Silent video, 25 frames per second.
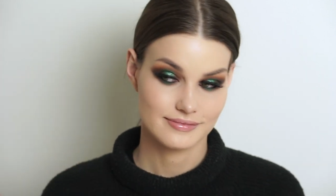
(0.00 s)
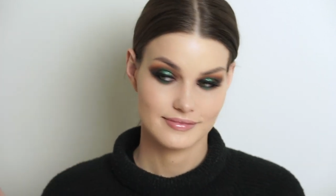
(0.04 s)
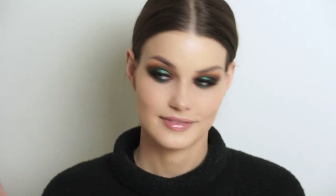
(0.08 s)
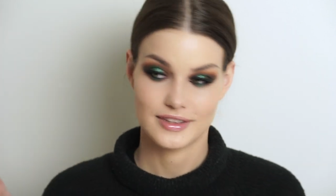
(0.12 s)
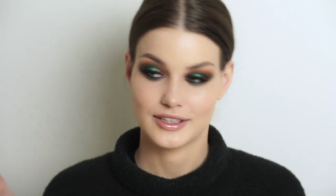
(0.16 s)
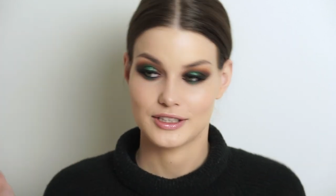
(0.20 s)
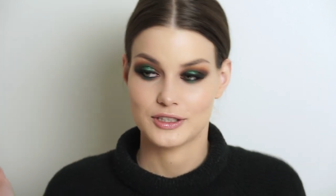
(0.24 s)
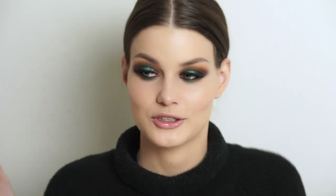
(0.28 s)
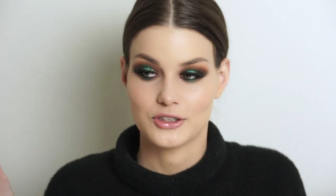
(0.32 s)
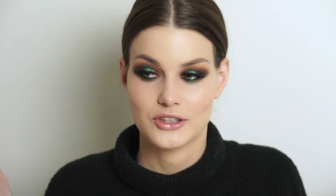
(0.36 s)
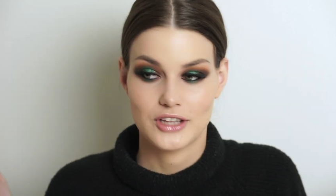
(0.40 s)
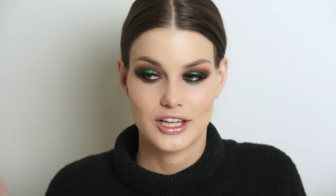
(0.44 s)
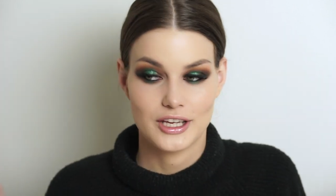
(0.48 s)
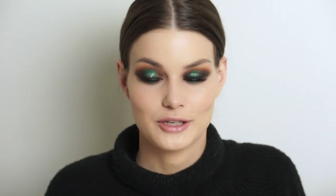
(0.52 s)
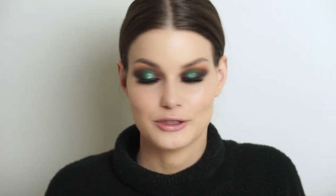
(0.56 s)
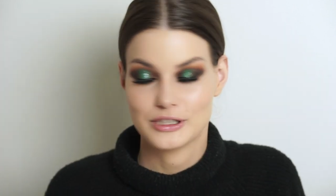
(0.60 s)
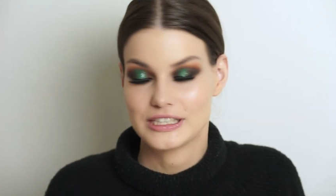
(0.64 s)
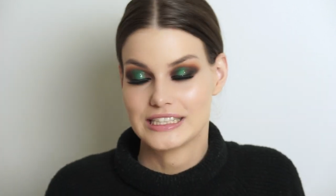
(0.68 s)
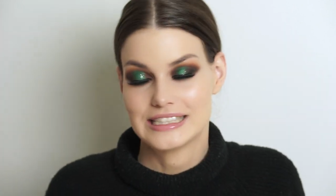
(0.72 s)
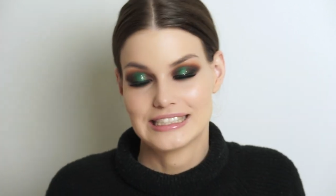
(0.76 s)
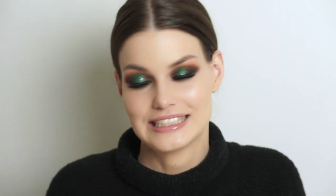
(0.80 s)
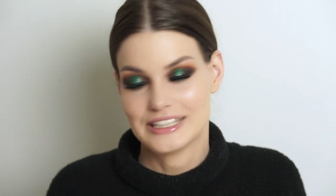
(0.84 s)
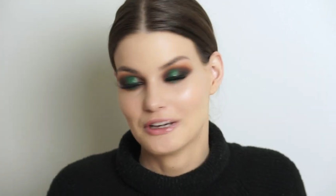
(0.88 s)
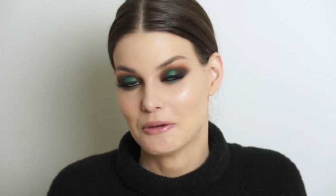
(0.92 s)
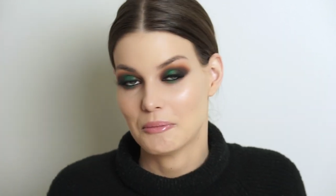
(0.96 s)
the look that you
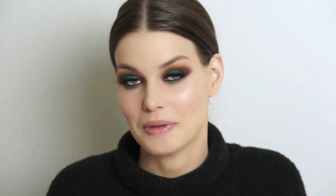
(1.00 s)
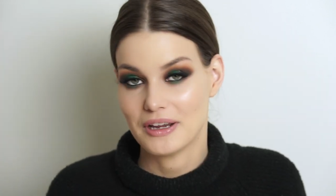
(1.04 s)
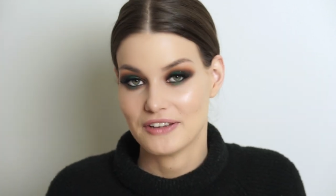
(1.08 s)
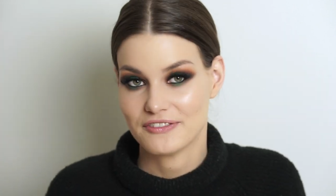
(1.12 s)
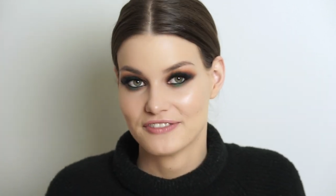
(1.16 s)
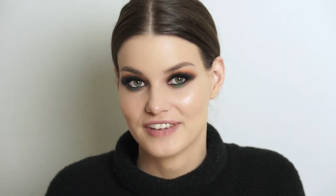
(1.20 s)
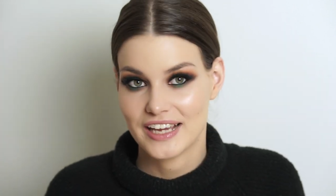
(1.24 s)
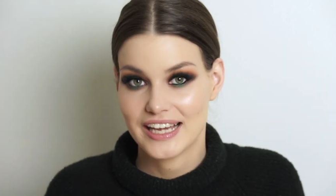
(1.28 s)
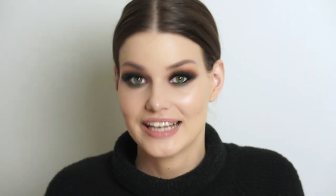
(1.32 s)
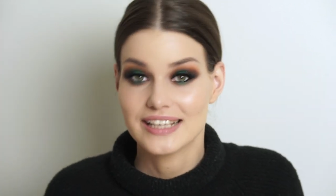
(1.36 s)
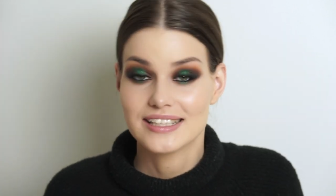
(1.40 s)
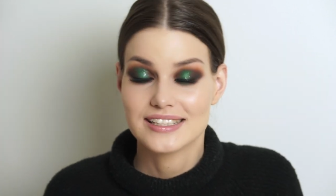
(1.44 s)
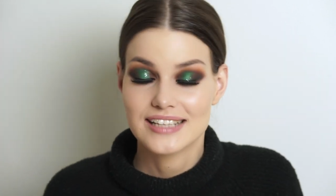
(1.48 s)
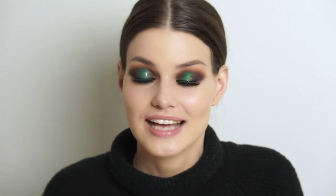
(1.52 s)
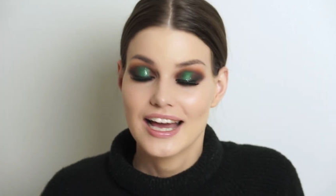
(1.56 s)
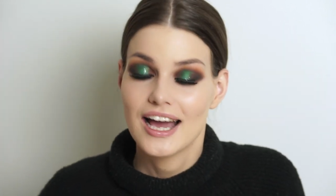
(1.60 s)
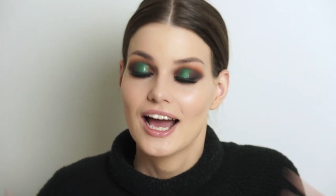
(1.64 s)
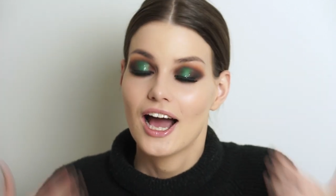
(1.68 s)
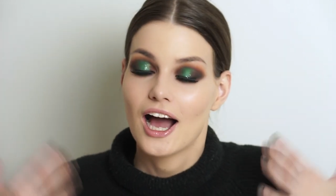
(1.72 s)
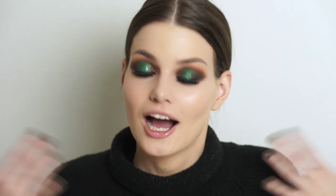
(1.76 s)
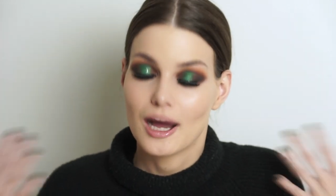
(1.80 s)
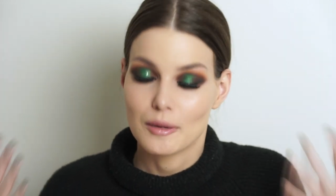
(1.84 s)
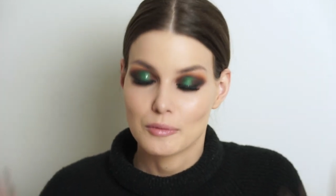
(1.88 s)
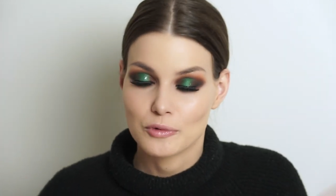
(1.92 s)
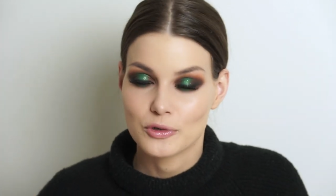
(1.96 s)
can see on my face.
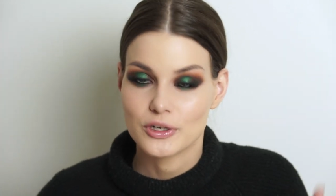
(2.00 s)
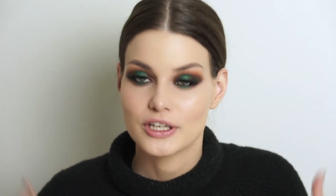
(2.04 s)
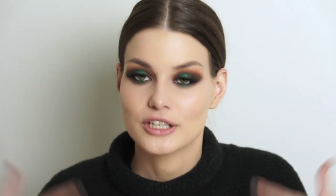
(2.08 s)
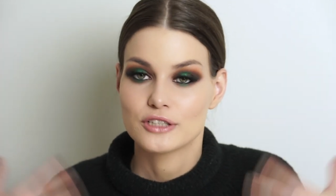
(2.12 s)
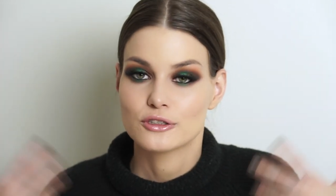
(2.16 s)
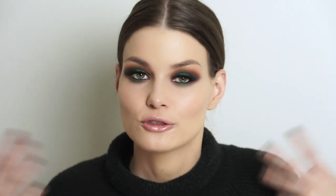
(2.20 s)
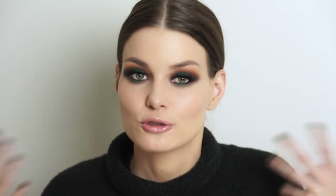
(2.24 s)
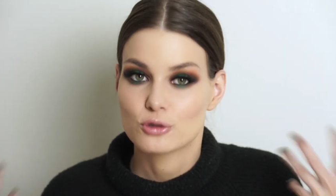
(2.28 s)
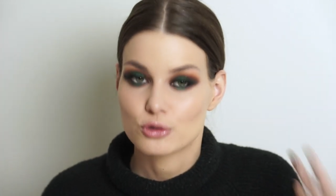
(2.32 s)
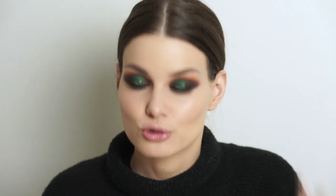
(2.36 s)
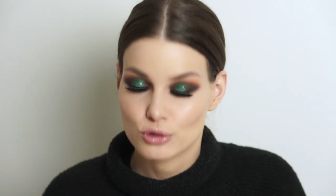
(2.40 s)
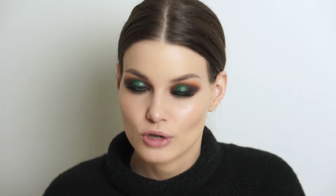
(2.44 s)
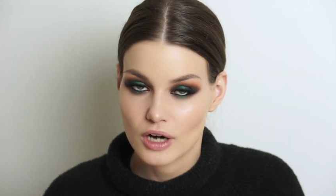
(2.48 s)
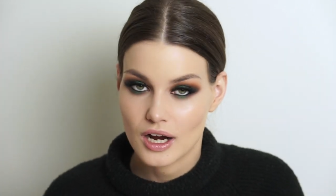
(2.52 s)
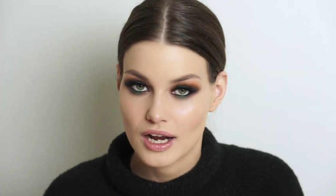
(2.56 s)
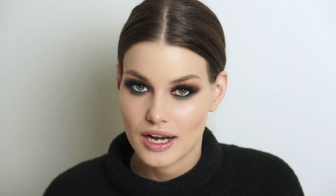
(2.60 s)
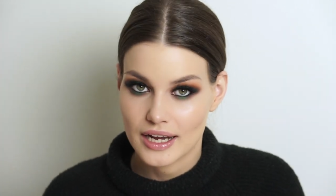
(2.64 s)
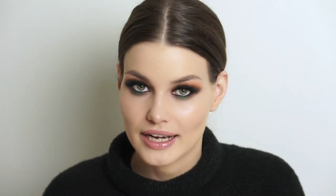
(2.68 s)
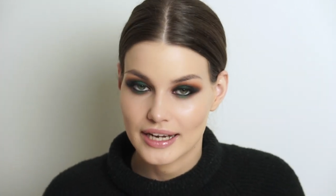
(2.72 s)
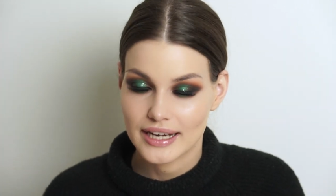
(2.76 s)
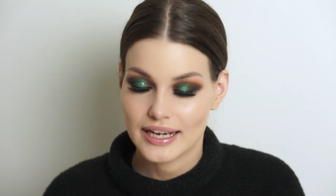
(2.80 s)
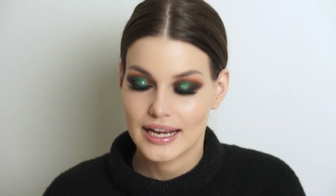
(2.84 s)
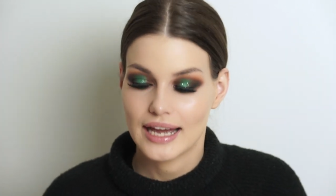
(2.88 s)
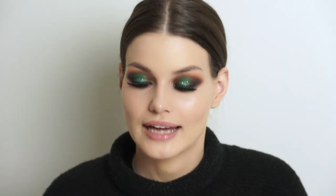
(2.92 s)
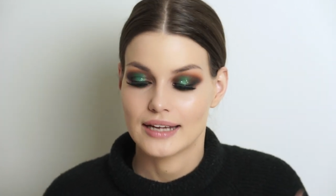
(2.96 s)
I'm going to
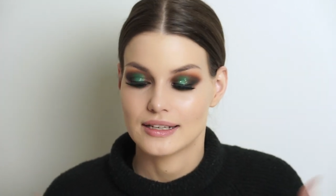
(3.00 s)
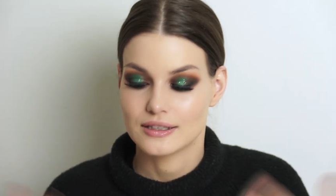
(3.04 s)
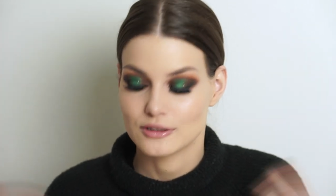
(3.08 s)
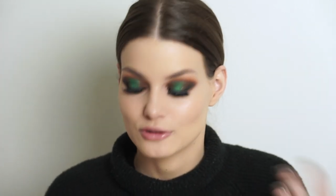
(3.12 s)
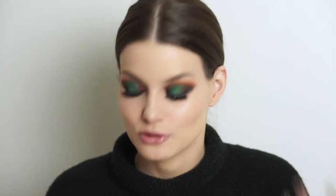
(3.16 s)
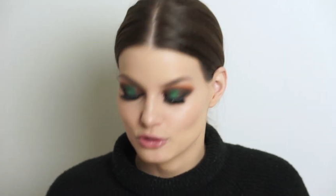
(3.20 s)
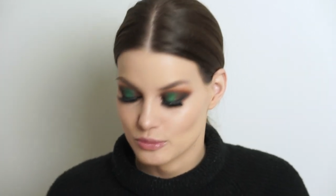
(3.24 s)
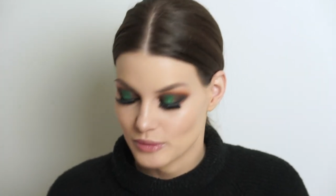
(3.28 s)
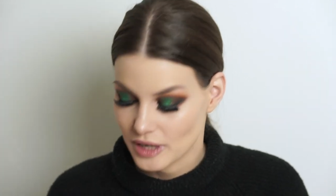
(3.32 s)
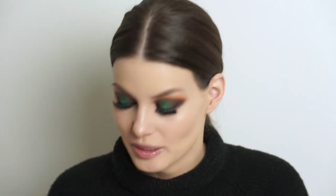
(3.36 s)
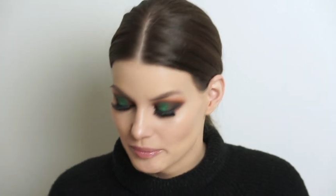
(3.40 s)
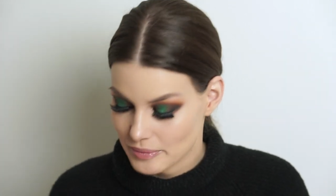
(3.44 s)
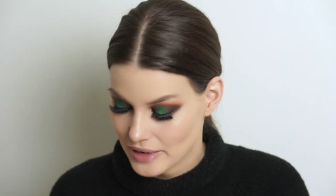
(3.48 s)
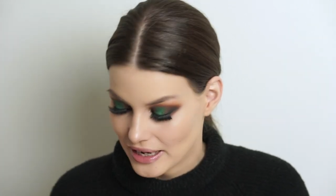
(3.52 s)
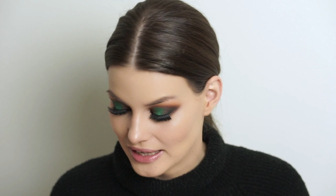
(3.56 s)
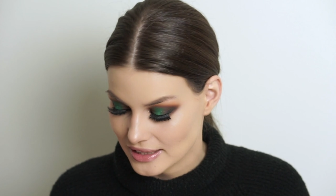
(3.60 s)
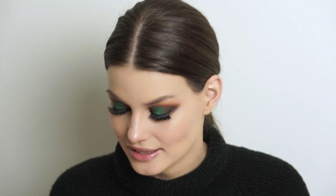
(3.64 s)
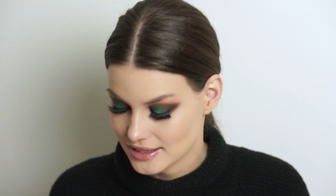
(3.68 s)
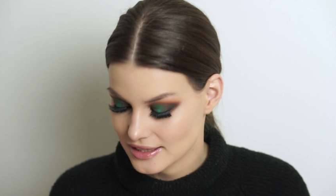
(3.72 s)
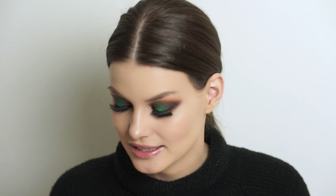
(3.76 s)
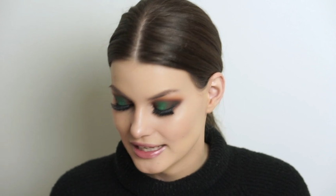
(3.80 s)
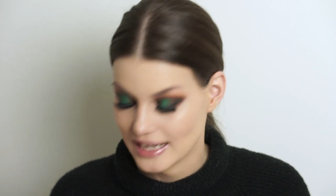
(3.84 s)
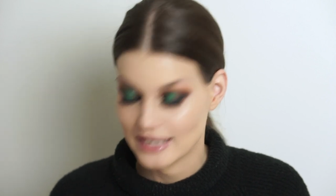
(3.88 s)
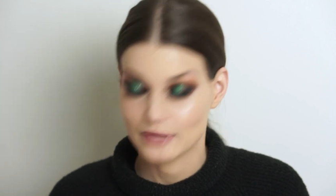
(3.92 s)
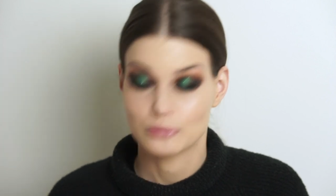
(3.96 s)
try and do my
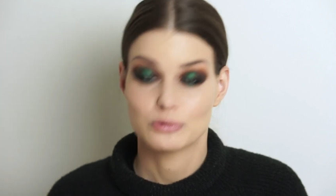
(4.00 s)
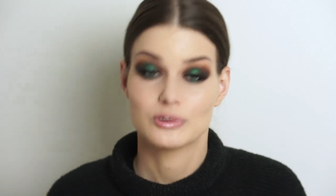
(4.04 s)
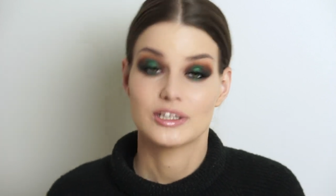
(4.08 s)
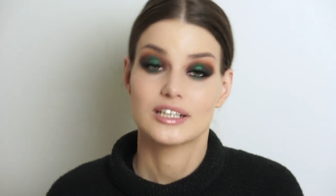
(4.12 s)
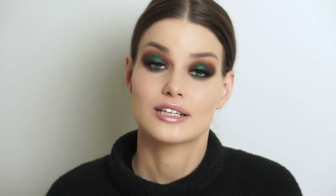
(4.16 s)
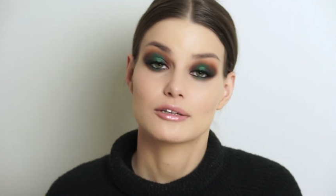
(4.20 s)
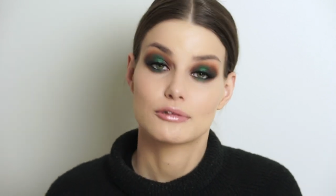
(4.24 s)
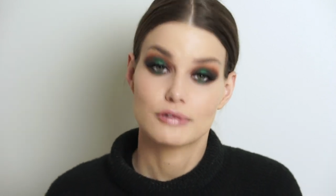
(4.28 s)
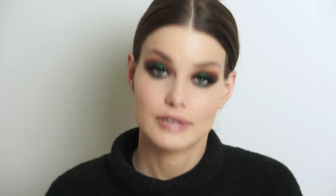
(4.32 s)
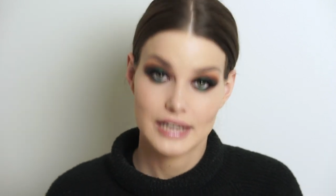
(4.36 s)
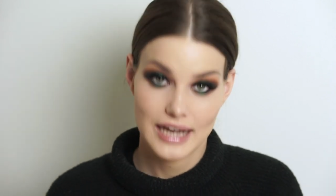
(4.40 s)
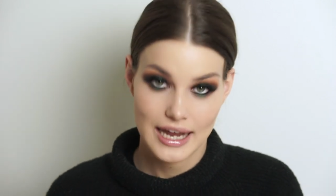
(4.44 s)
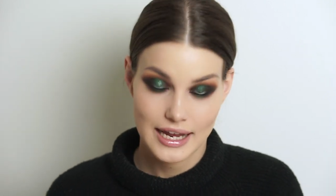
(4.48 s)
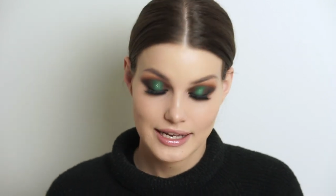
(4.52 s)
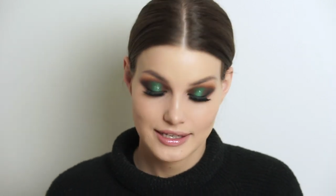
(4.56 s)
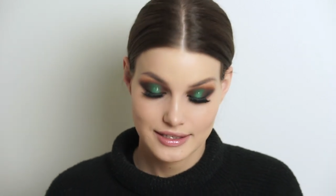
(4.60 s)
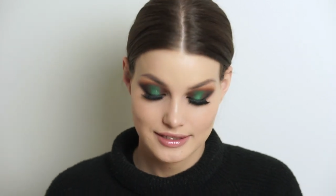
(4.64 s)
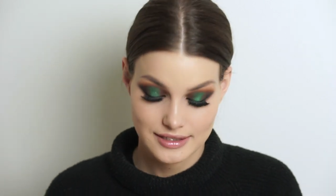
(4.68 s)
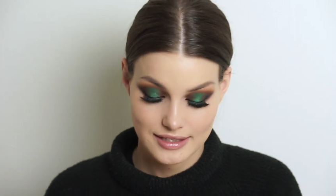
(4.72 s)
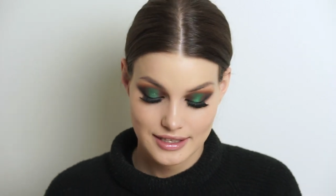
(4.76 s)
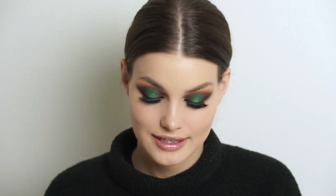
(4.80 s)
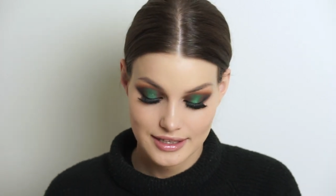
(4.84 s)
best and recreate